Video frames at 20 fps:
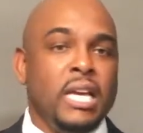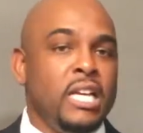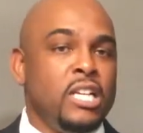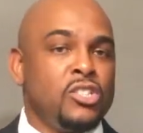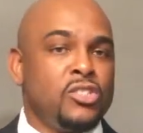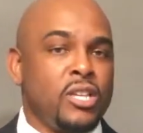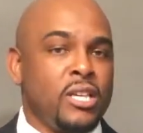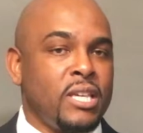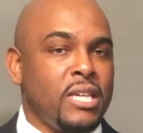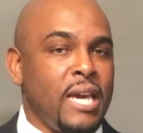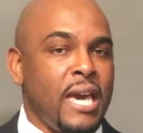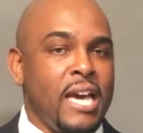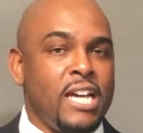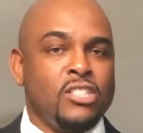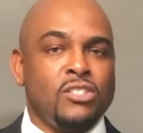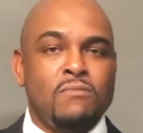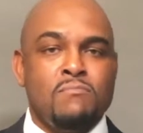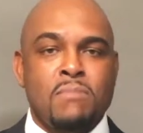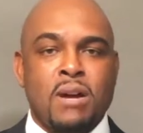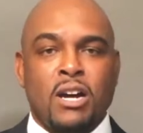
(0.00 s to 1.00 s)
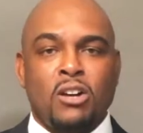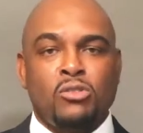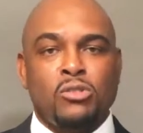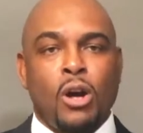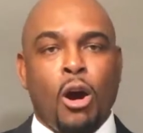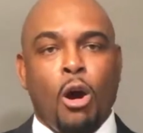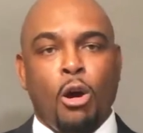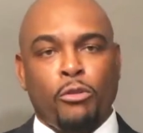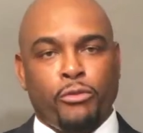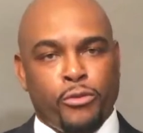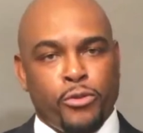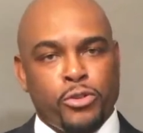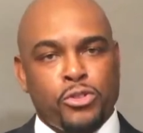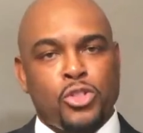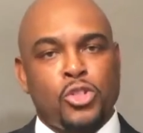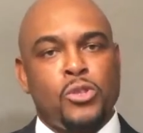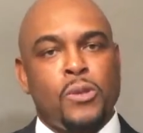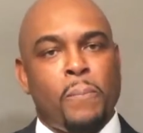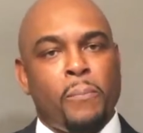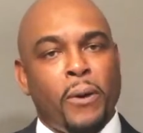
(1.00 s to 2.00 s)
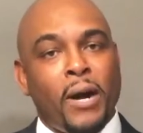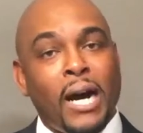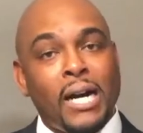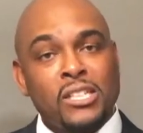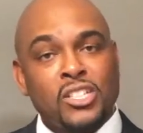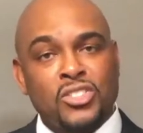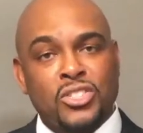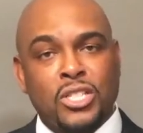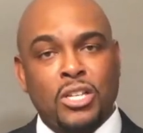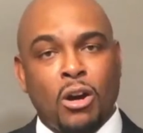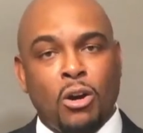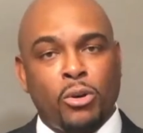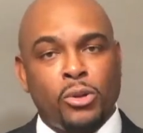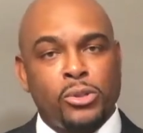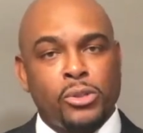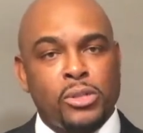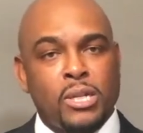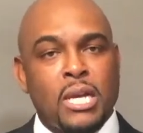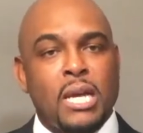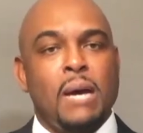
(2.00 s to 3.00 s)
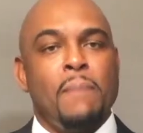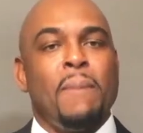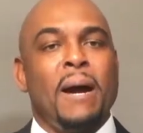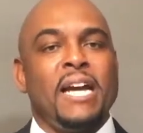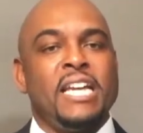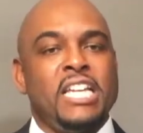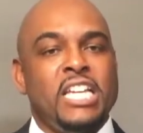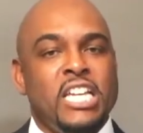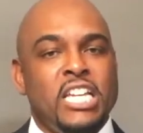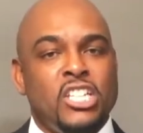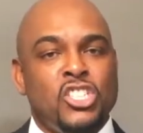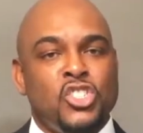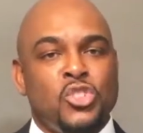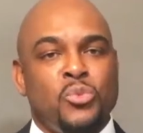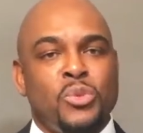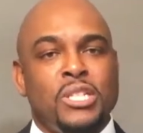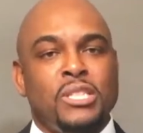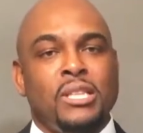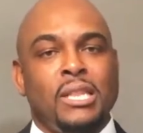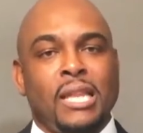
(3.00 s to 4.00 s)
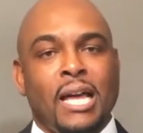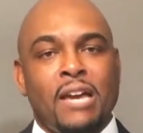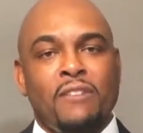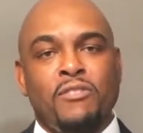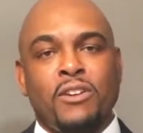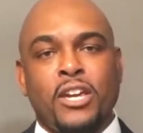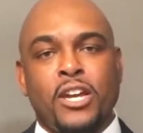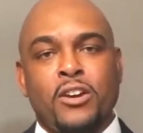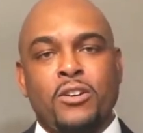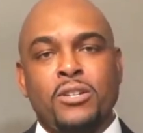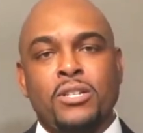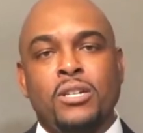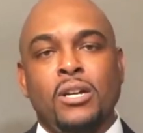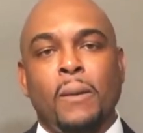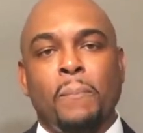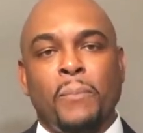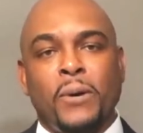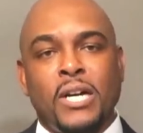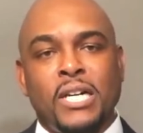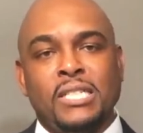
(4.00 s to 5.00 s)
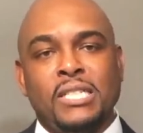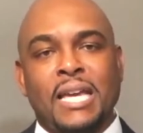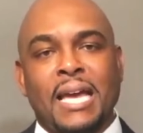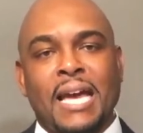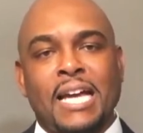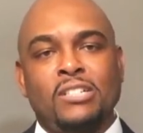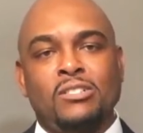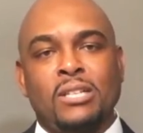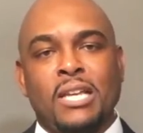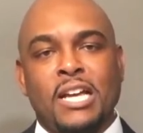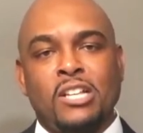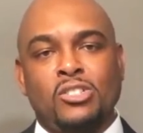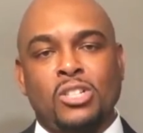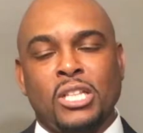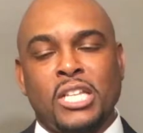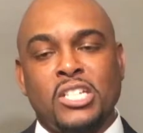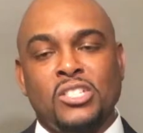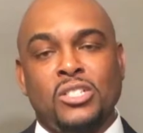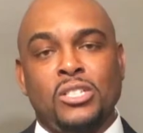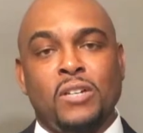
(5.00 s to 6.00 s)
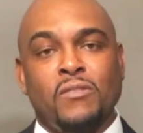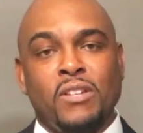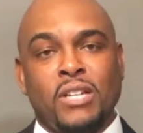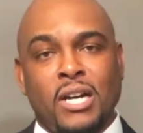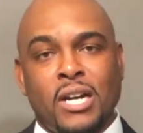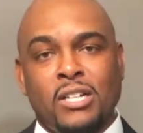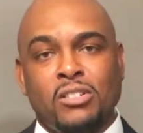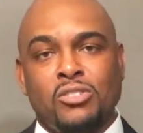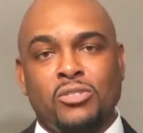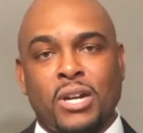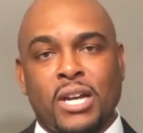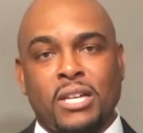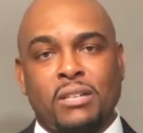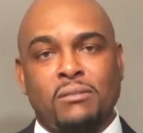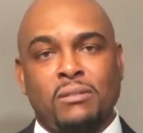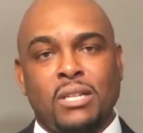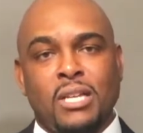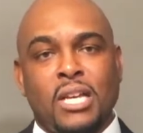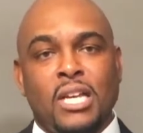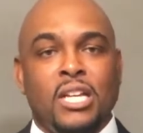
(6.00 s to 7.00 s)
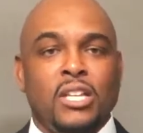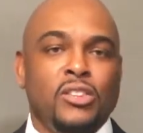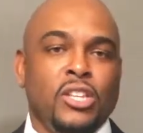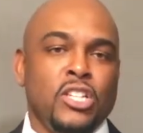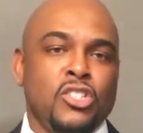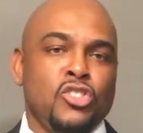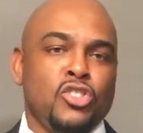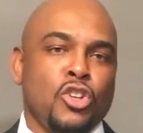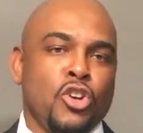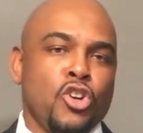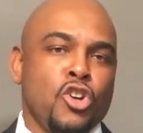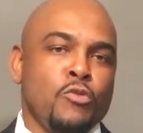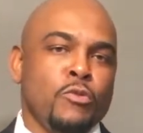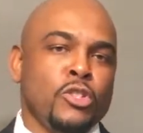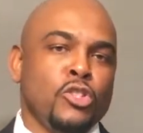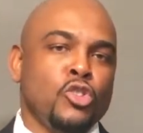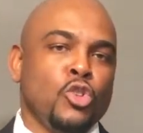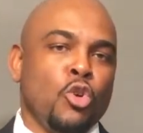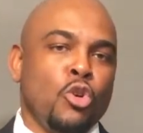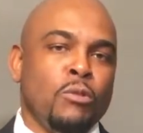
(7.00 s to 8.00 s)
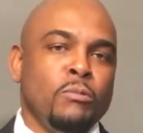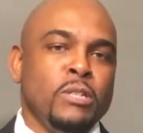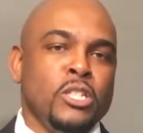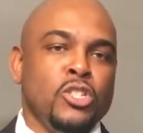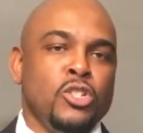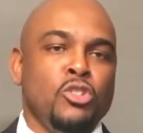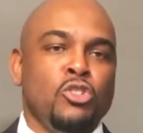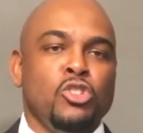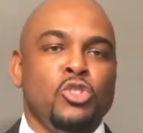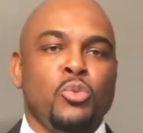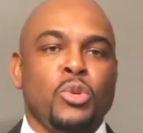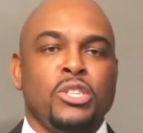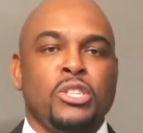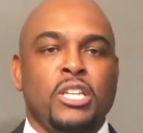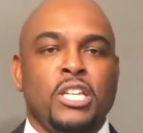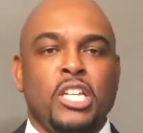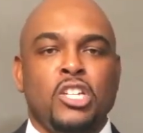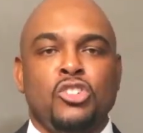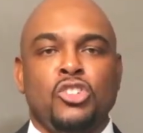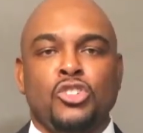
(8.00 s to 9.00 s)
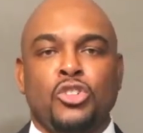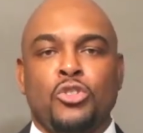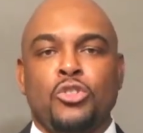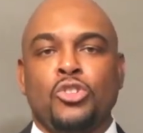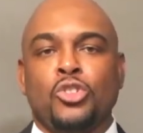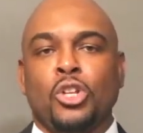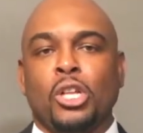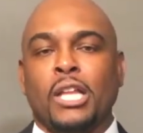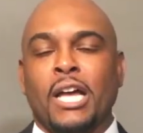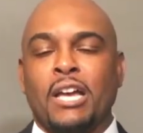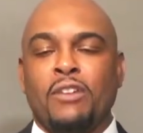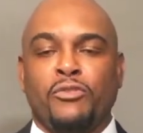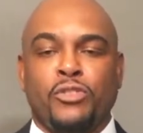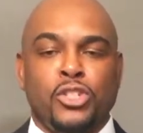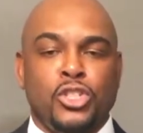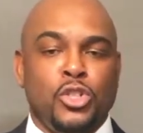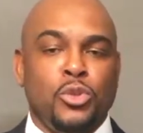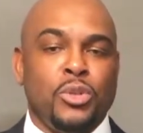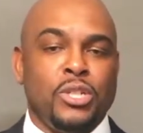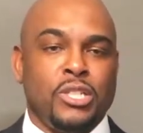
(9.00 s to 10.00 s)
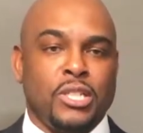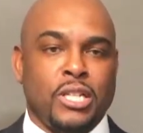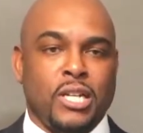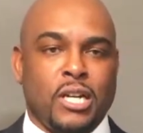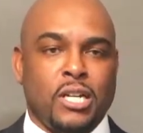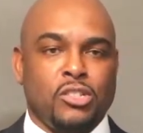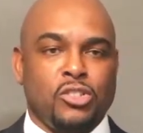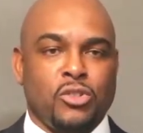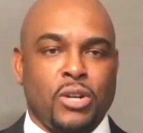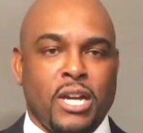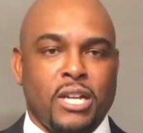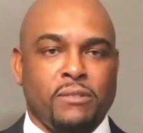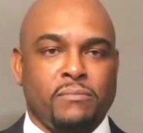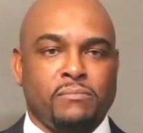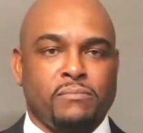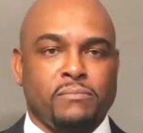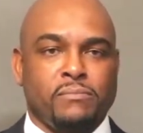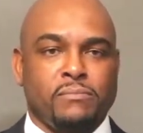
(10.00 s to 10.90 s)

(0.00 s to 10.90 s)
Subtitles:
is the cash amount offered to the policy owner by issuing life carrier upon cancellation of the contract. This term is normally used with the insurance or life annuity contract.